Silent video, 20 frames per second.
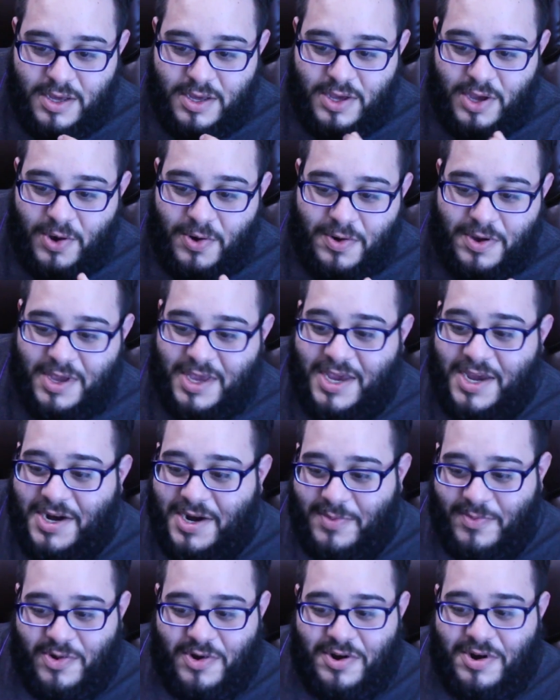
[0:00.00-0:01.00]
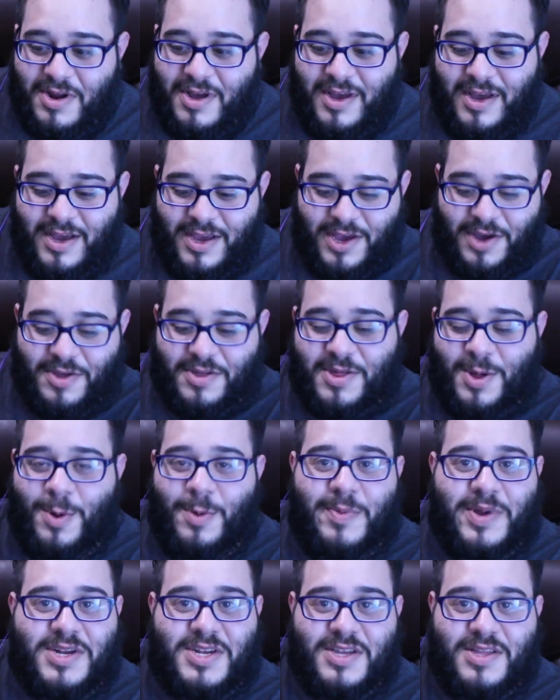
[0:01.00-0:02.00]
Yo, Kinemon. Yo,
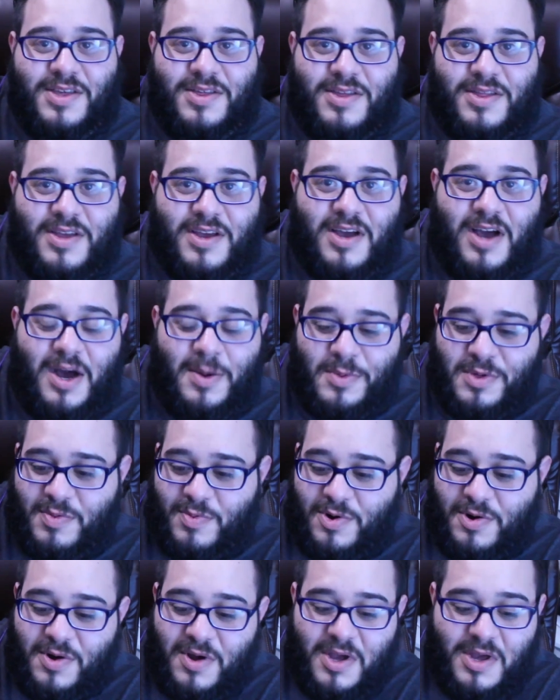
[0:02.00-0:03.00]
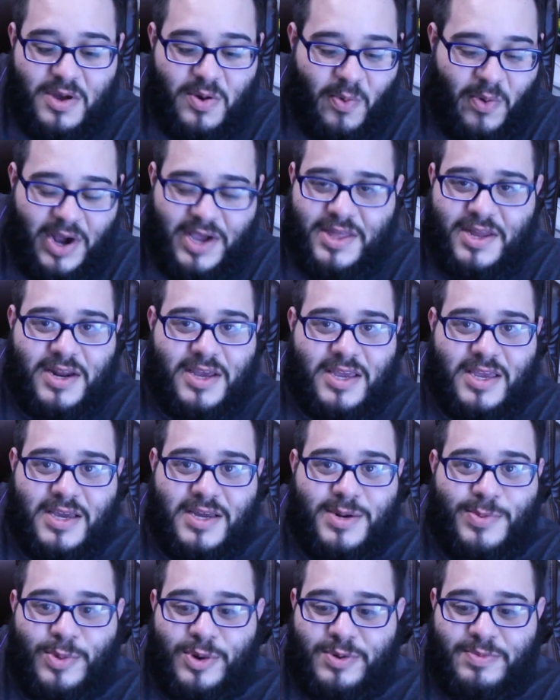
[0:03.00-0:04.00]
someone mentioned this in the comments, bro. Why didn't
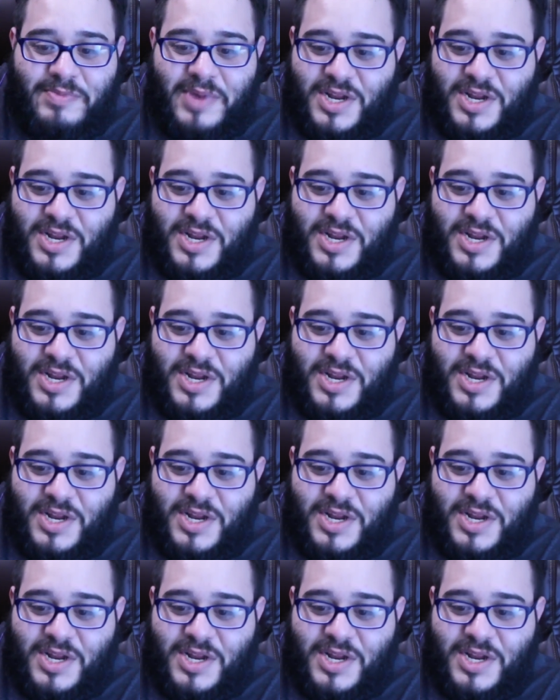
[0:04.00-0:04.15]
Kinemon